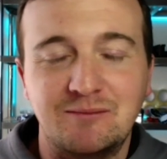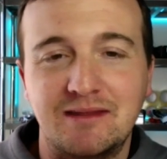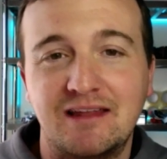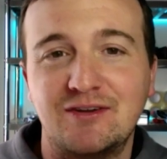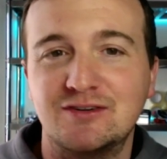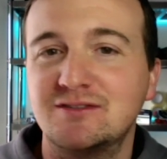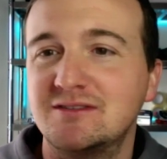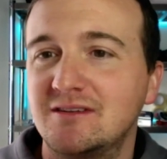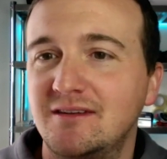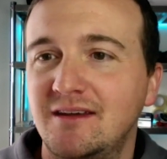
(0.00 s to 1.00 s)
to me that there's
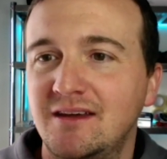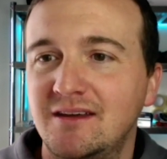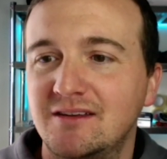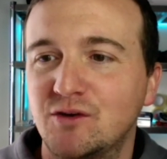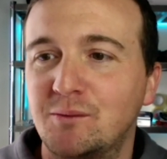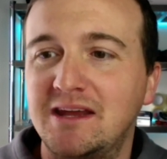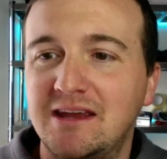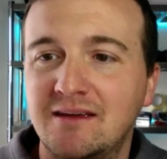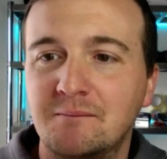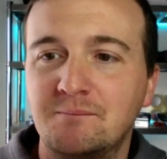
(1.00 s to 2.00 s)
so
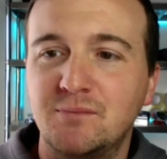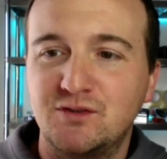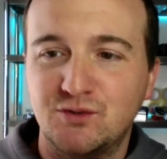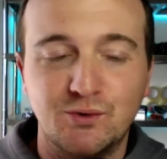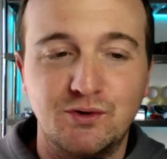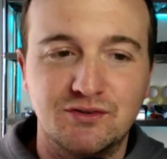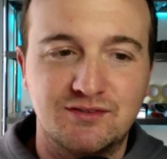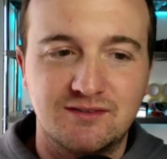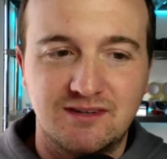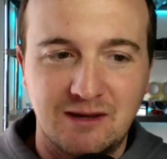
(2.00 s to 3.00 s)
many
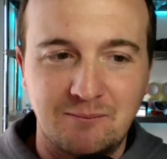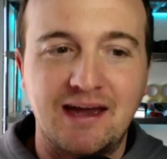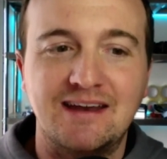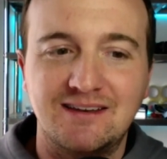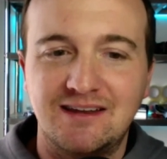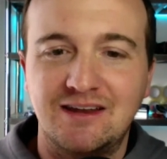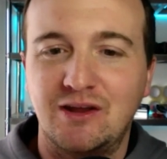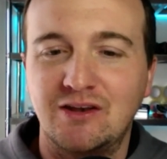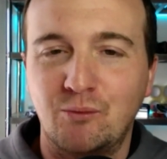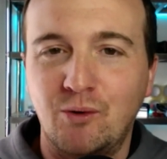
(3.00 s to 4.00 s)
tools combined
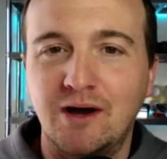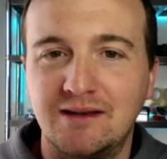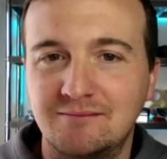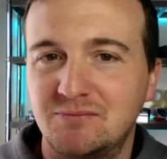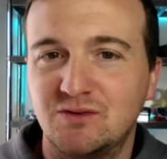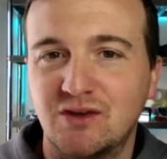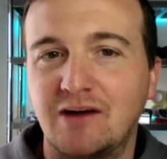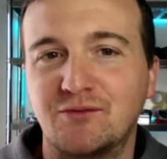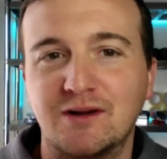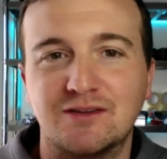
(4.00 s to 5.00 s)
into one
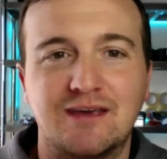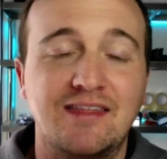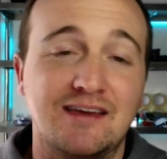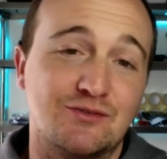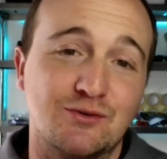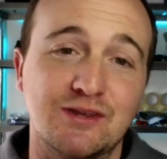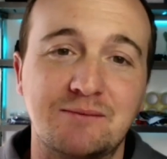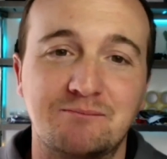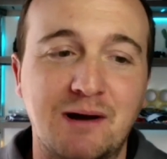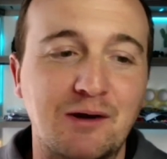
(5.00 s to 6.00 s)
software. I think it's
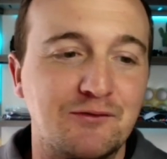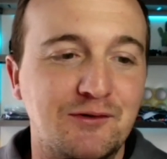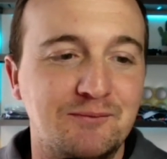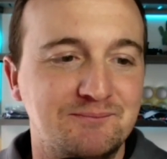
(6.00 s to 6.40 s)
really powerful.